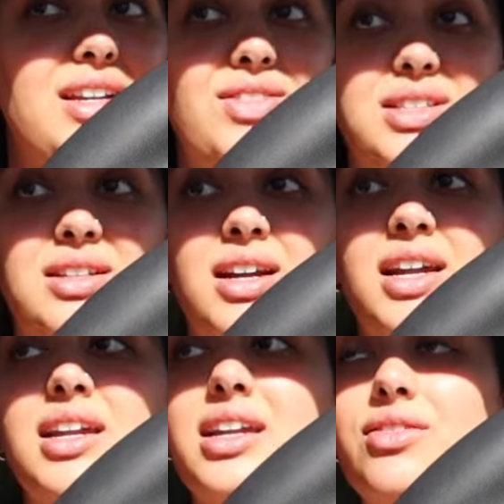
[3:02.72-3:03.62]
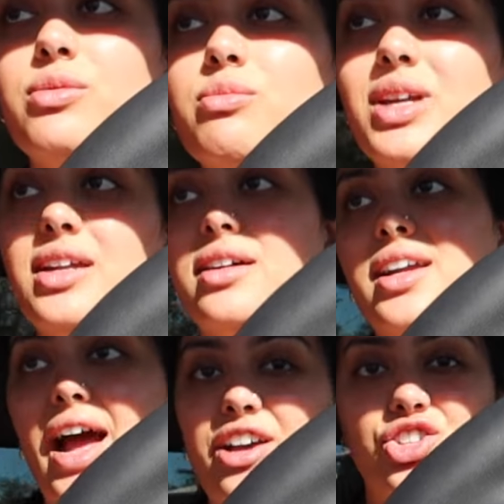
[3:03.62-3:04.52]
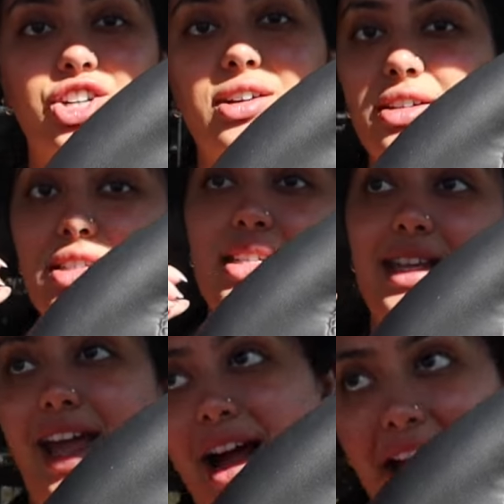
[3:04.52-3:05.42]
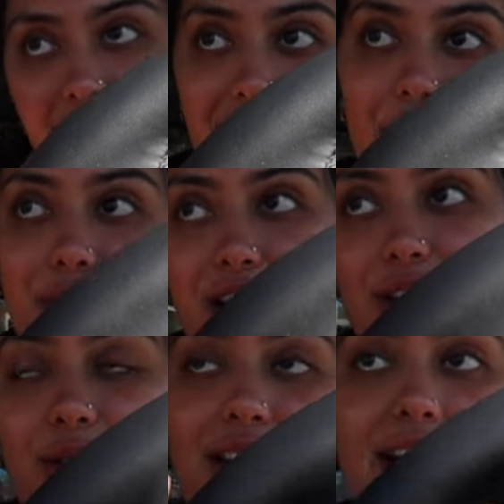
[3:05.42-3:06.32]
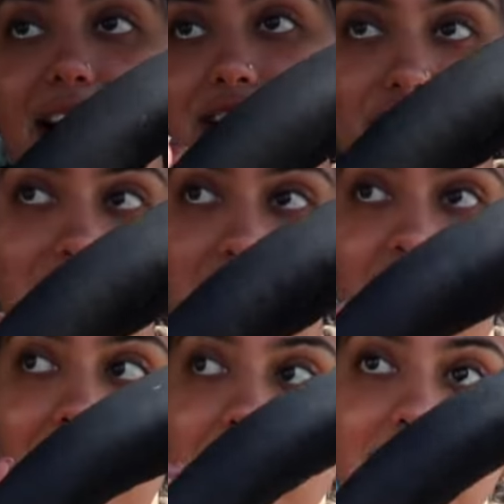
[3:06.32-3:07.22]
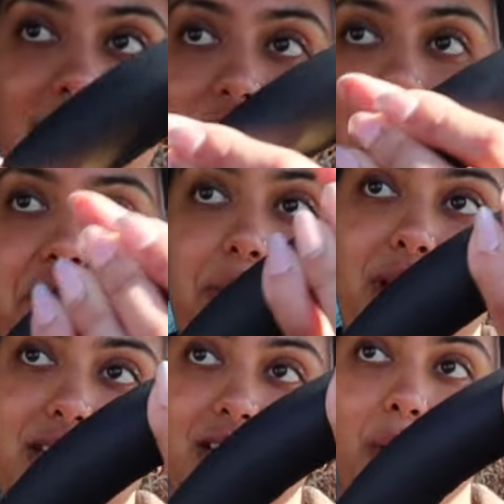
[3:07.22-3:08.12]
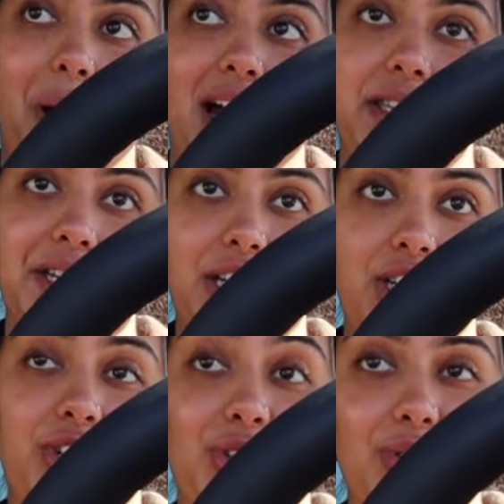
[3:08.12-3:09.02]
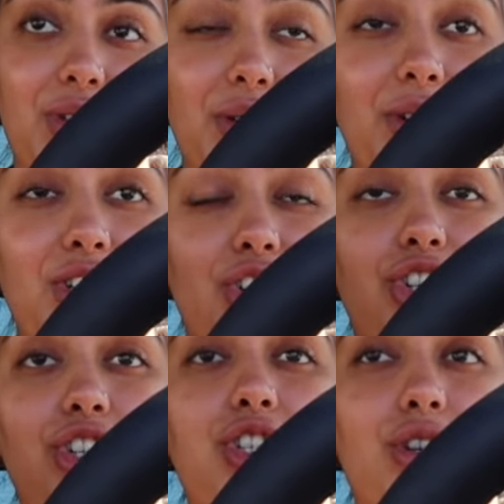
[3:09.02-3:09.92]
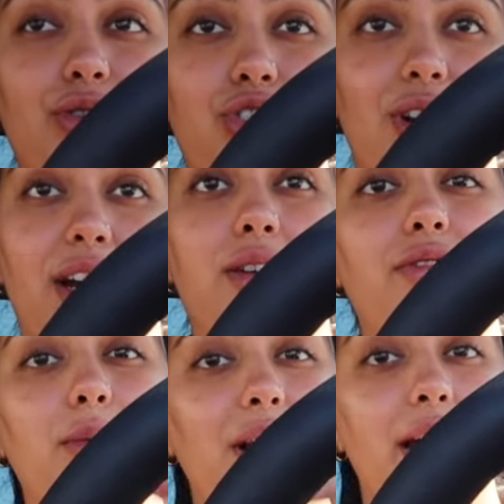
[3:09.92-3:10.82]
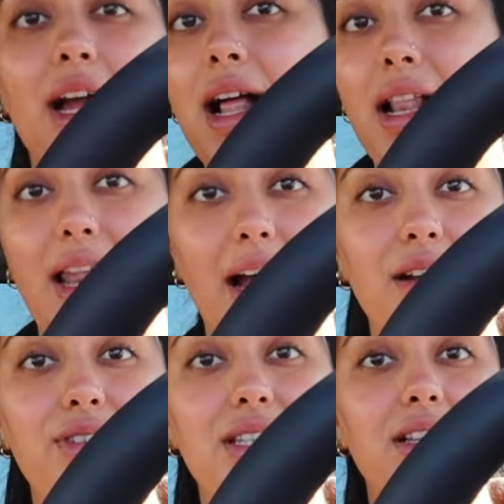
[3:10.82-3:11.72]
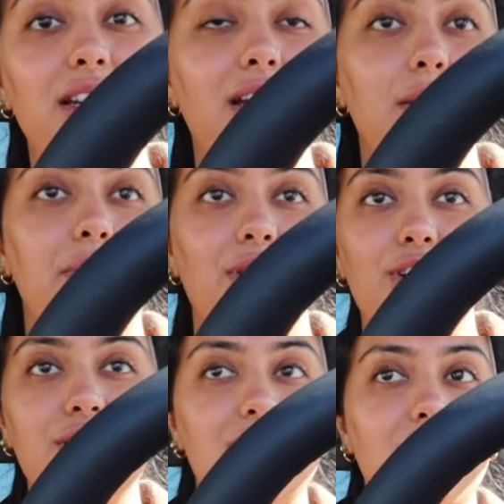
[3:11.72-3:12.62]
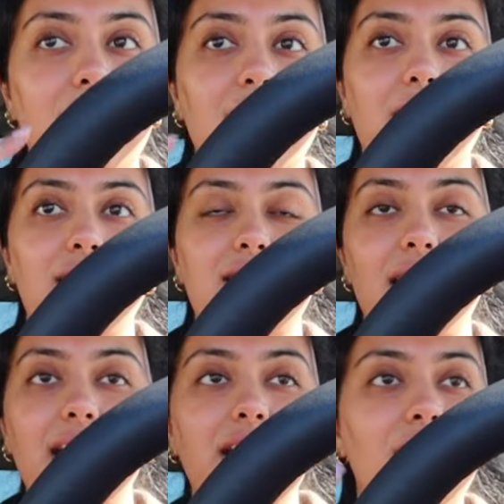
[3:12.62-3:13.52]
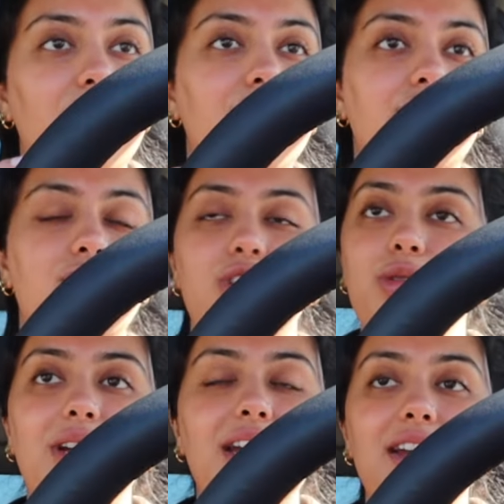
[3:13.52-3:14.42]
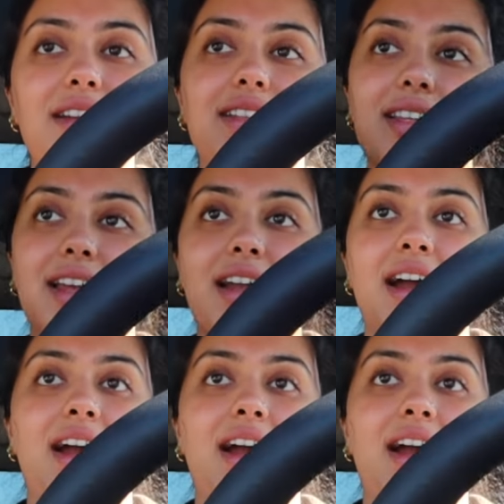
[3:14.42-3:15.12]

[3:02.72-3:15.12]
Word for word: even even meet a cashier to say, hey, how are you? Like I just did not have the mental capacity to do so because you're just so drained from like lack of sleep, nursing, and taking care of two kids. Like,